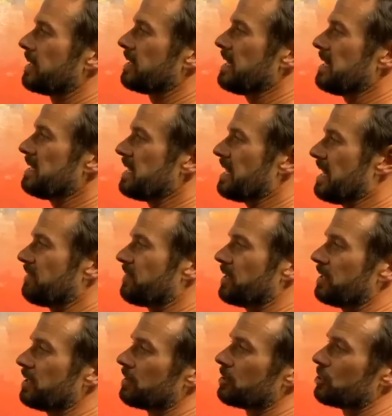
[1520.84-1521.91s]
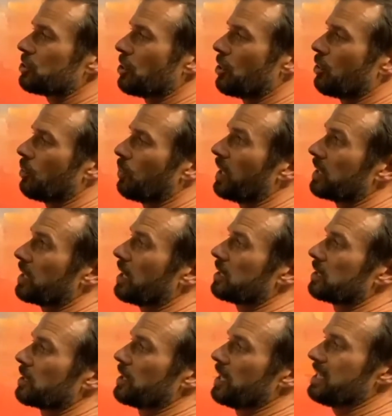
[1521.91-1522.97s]
these even show what
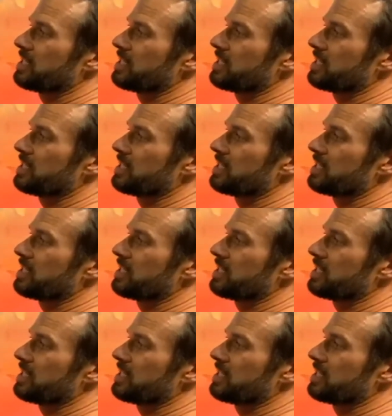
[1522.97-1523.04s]
color is